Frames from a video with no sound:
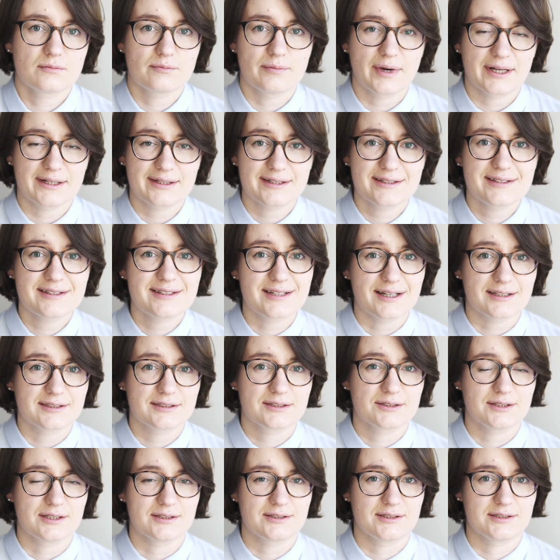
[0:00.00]
But it
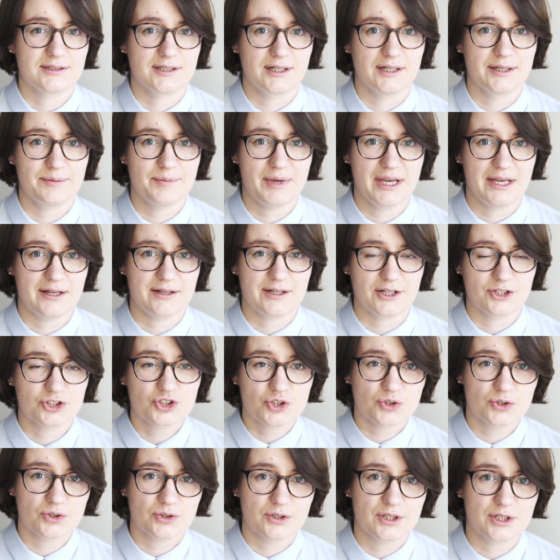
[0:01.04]
doesn't necessarily mean that
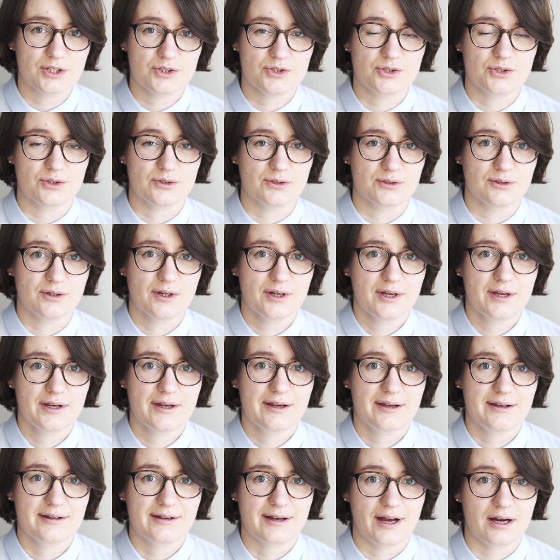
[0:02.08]
you need to
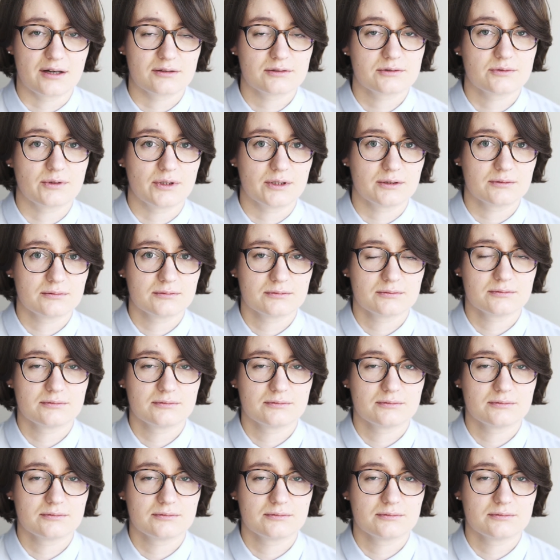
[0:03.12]
count well.